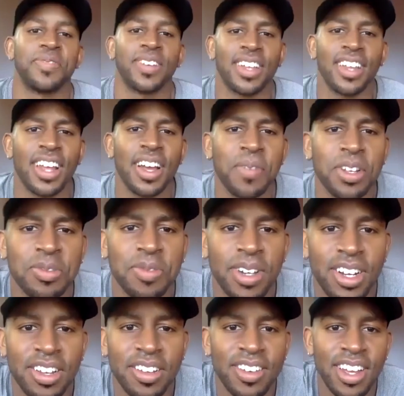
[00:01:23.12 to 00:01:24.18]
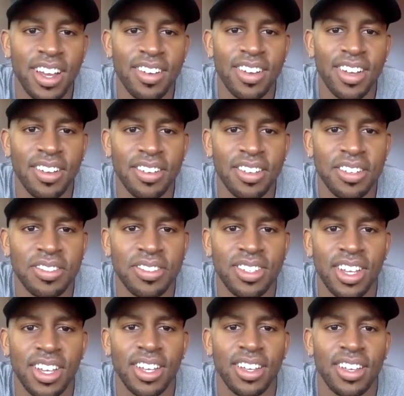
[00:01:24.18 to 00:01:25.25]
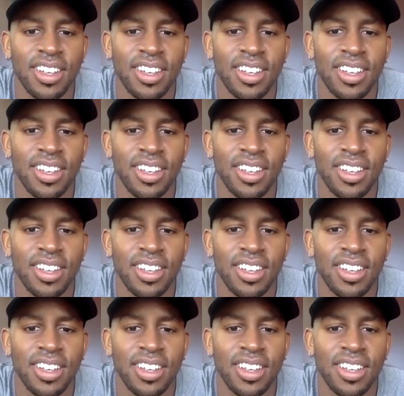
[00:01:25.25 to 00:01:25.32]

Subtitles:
And how much weight are you down now, did you say?